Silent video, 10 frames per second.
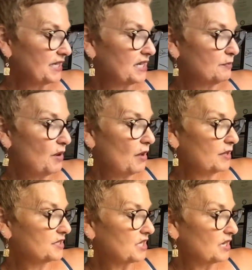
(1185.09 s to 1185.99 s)
in
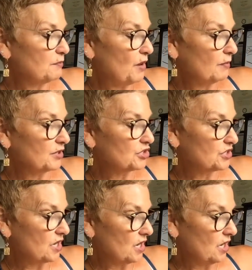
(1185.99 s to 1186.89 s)
a study published
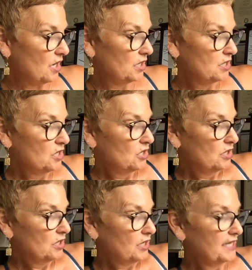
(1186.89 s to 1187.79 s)

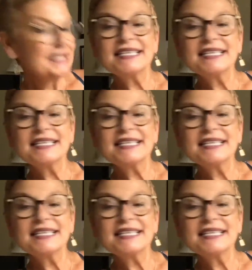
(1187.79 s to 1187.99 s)
in